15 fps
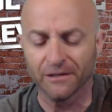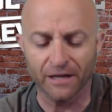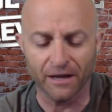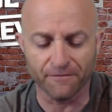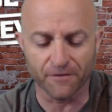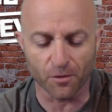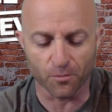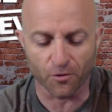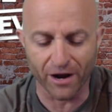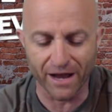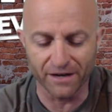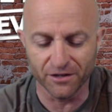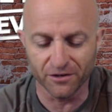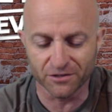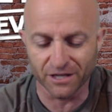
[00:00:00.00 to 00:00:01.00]
If you're
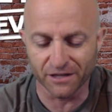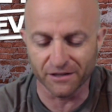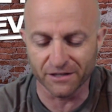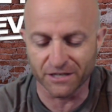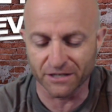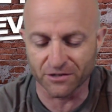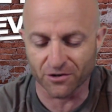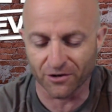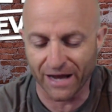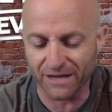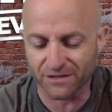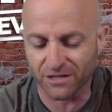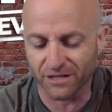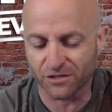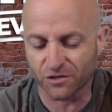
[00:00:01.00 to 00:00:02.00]
brand new to the digital
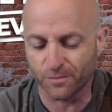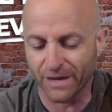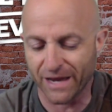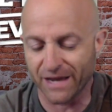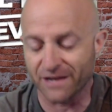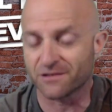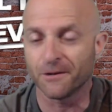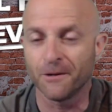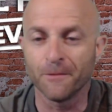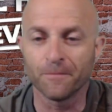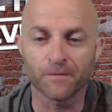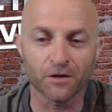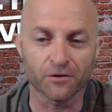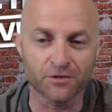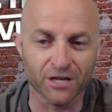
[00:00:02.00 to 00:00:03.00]
asset space,
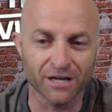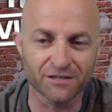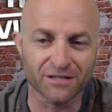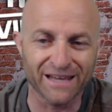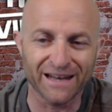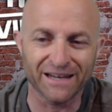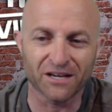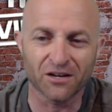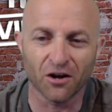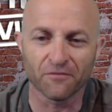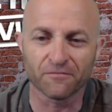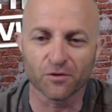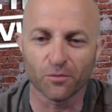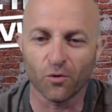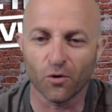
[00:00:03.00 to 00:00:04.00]
you're just getting
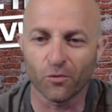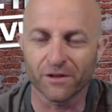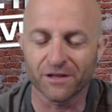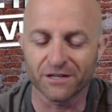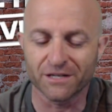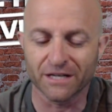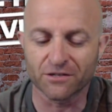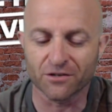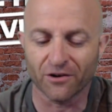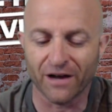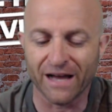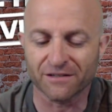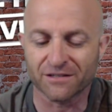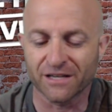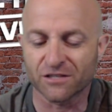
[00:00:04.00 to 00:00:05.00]
comfortable with the digital
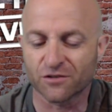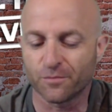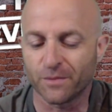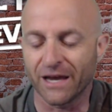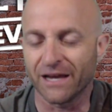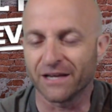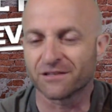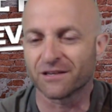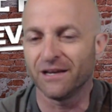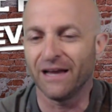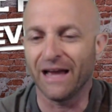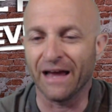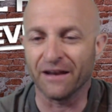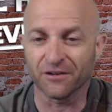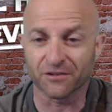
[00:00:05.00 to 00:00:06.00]
asset space,
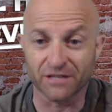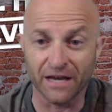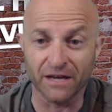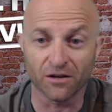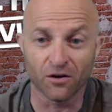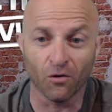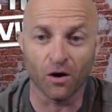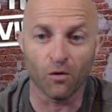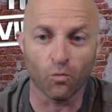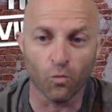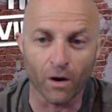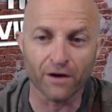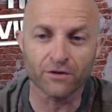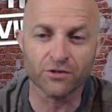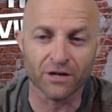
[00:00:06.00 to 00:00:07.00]
and you say, you know what,
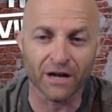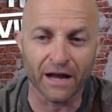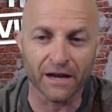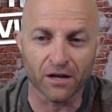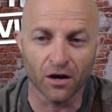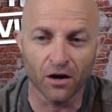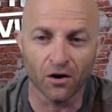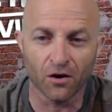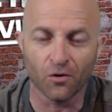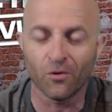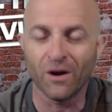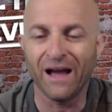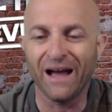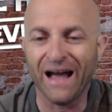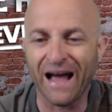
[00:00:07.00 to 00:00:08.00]
where should I go?